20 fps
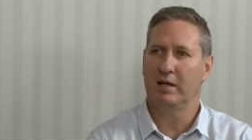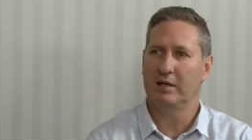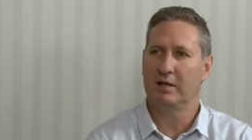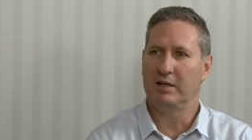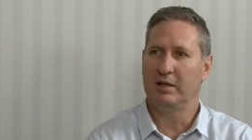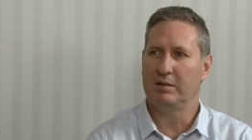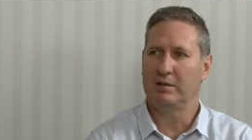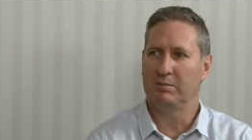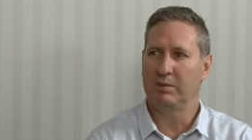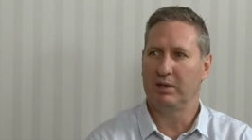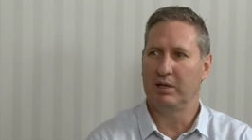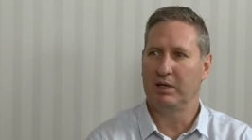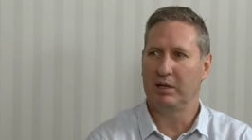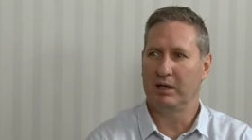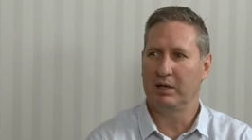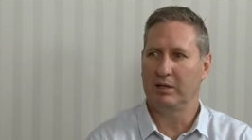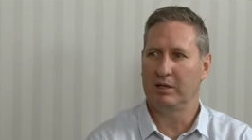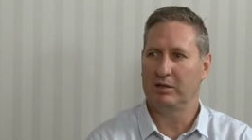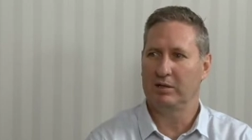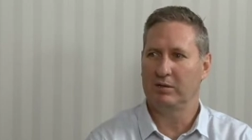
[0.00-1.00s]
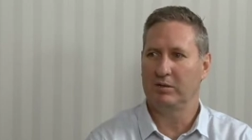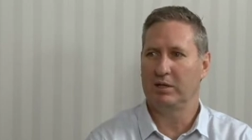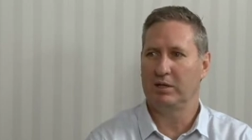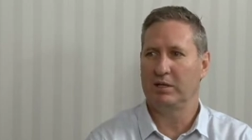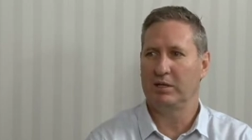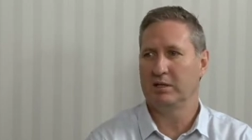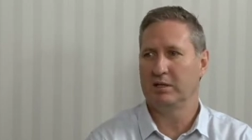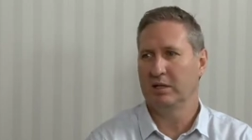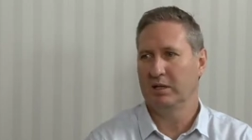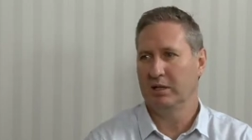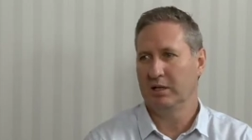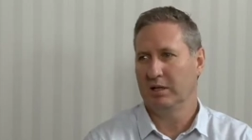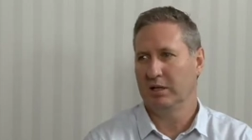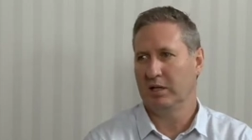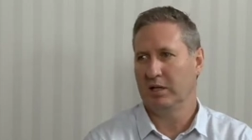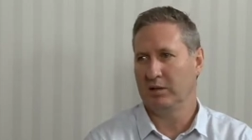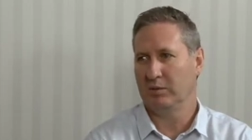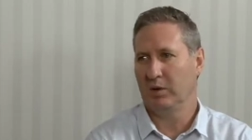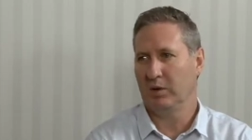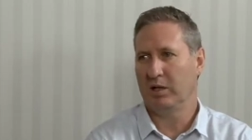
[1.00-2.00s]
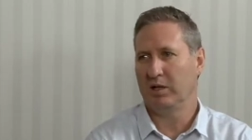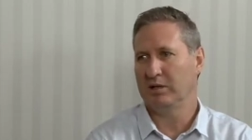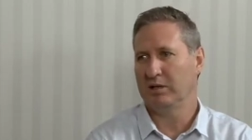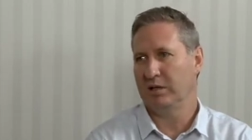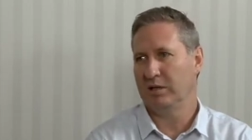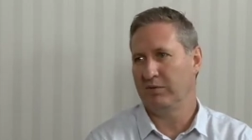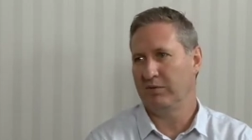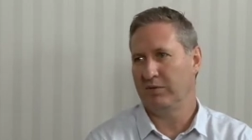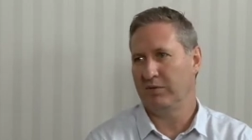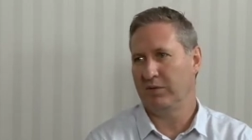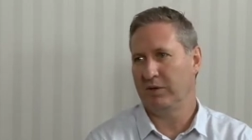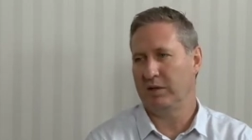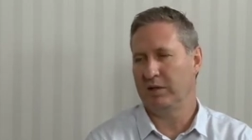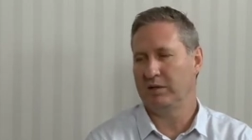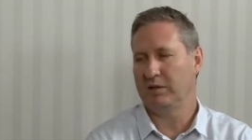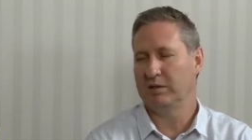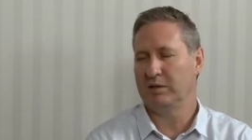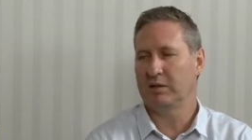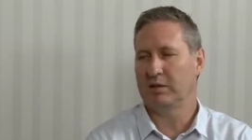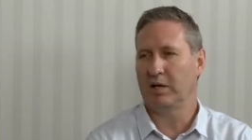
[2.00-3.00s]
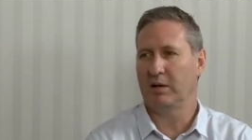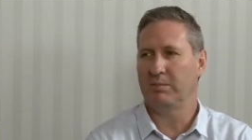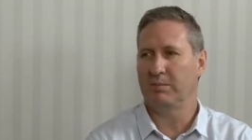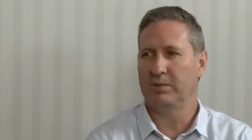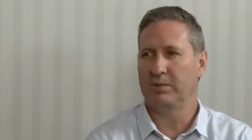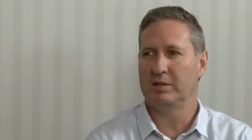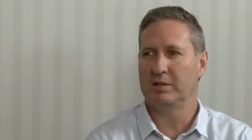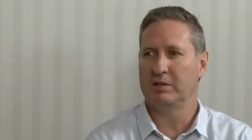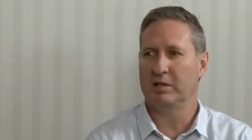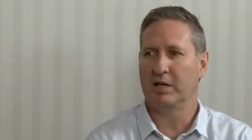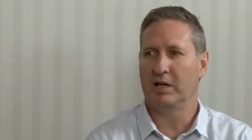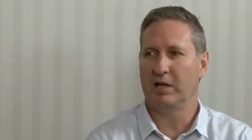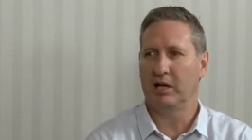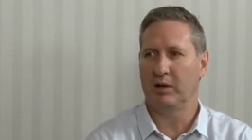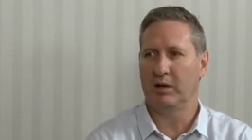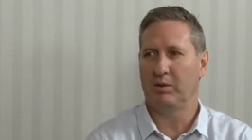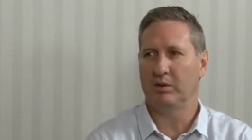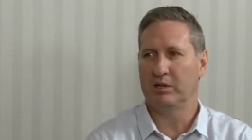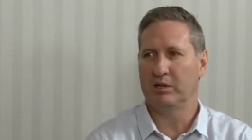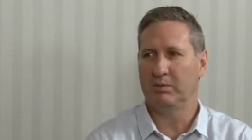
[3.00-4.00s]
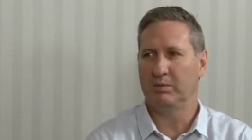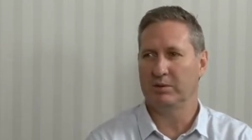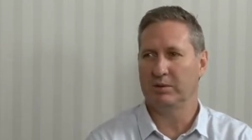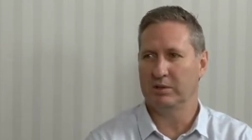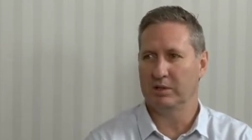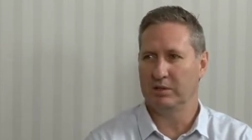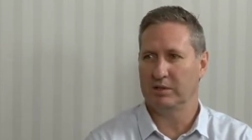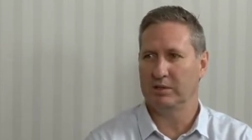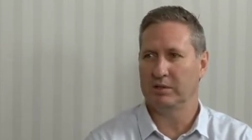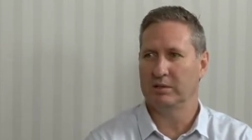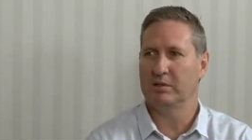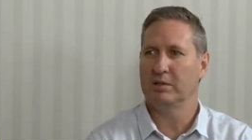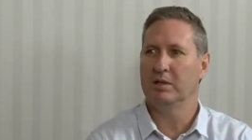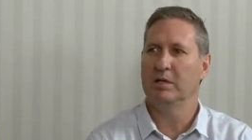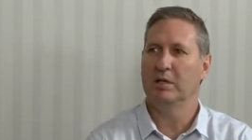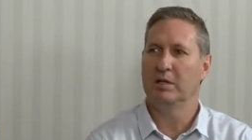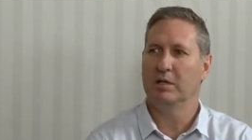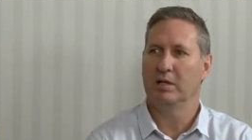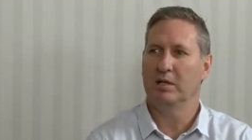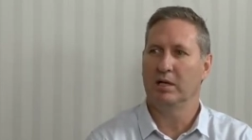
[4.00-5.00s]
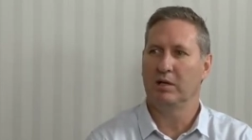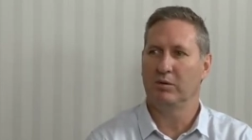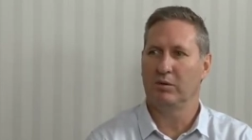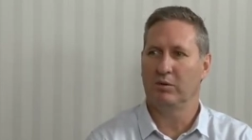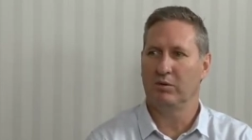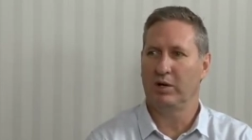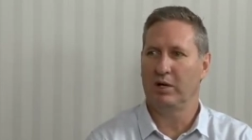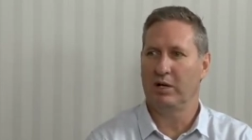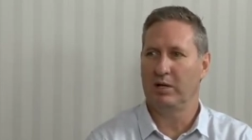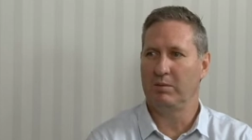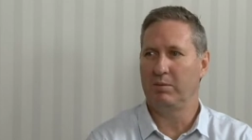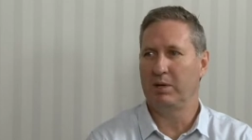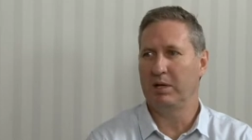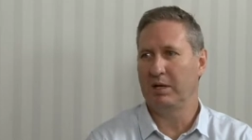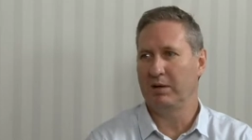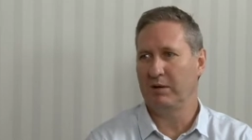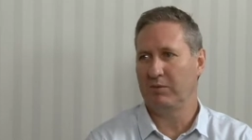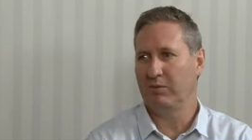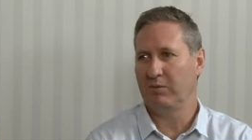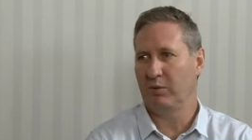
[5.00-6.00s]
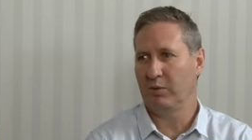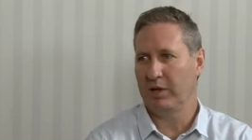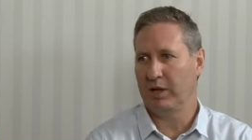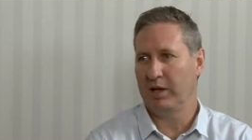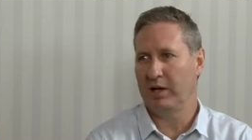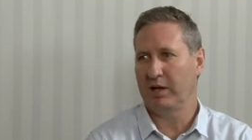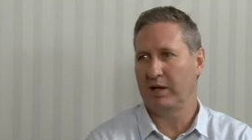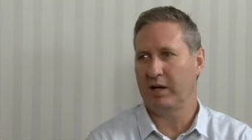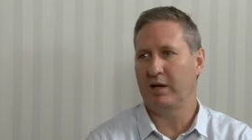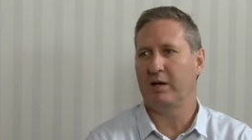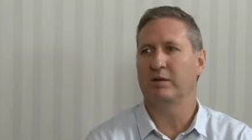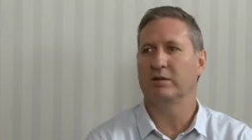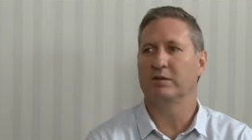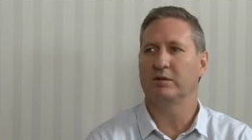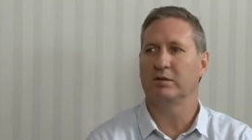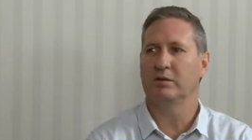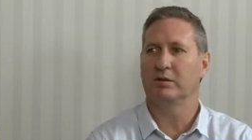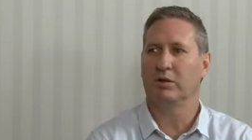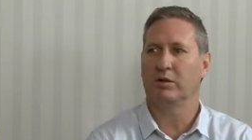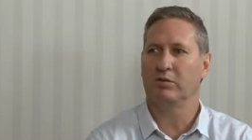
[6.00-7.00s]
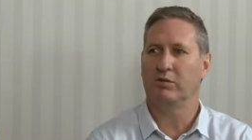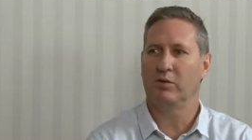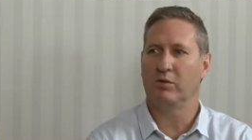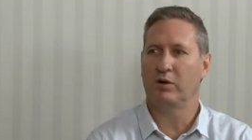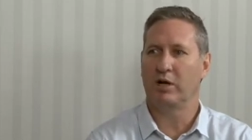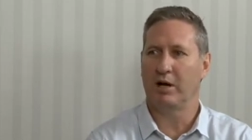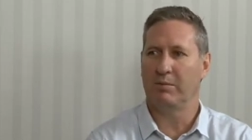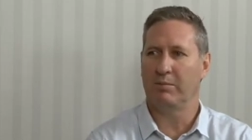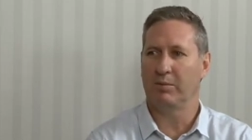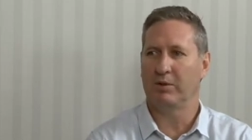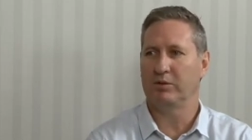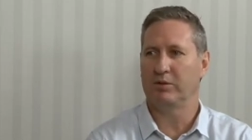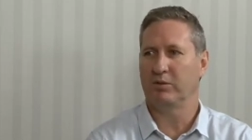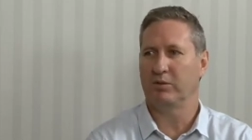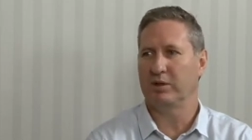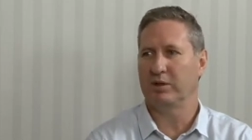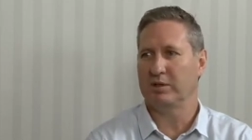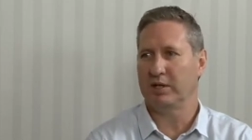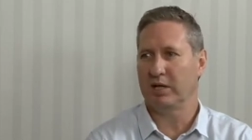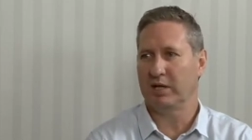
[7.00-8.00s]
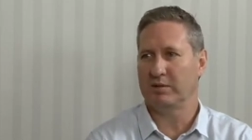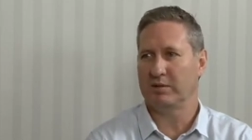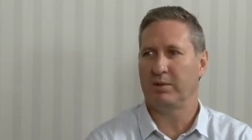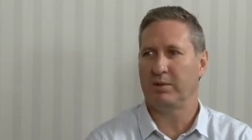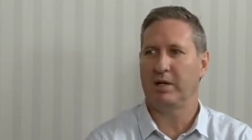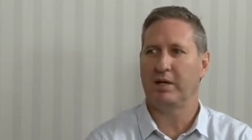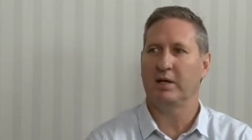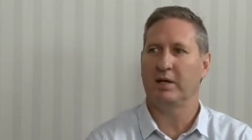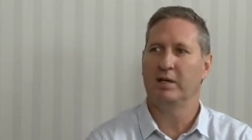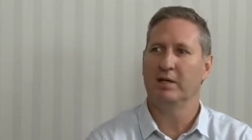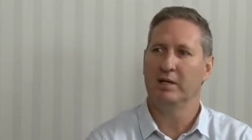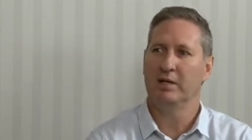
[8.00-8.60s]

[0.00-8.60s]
these big industries, as well as if these companies take equity positions, it will really be for their account, not for government or the taxpayer